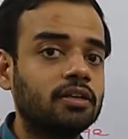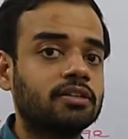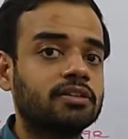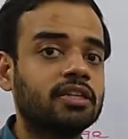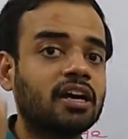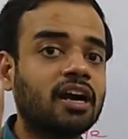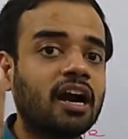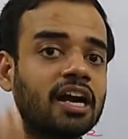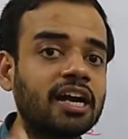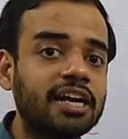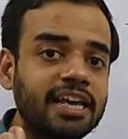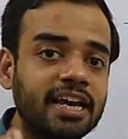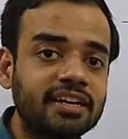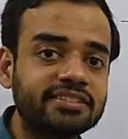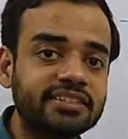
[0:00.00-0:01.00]
The
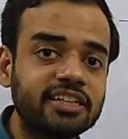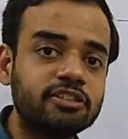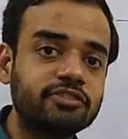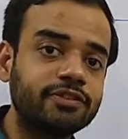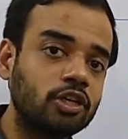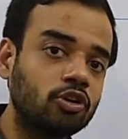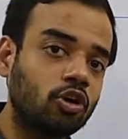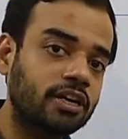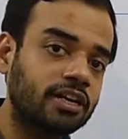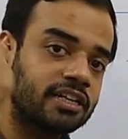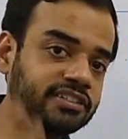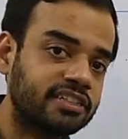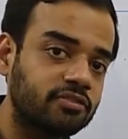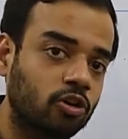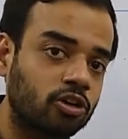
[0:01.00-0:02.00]
cardiac cells will not
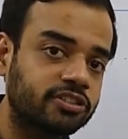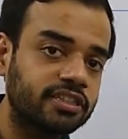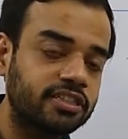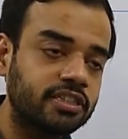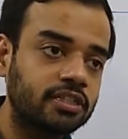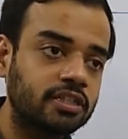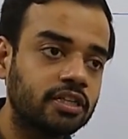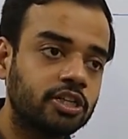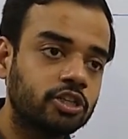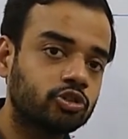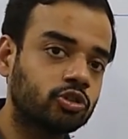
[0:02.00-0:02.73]
receive oxygen,